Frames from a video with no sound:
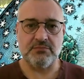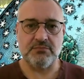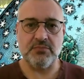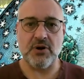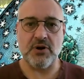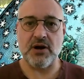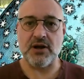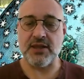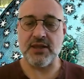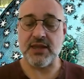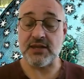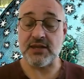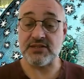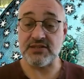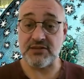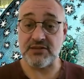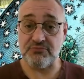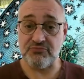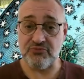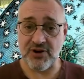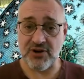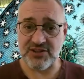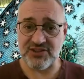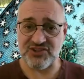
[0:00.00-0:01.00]
But I guess the
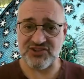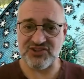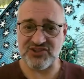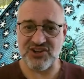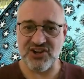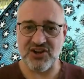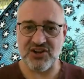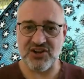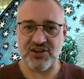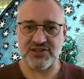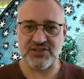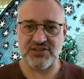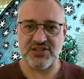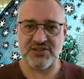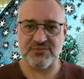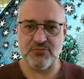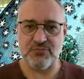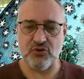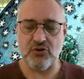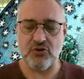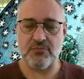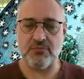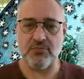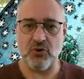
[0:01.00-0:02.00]
bread and circus is
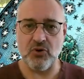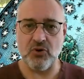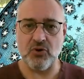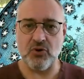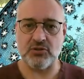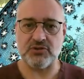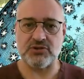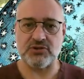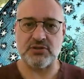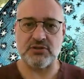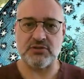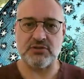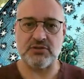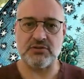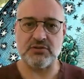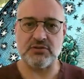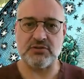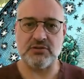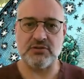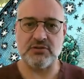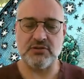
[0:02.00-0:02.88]
more important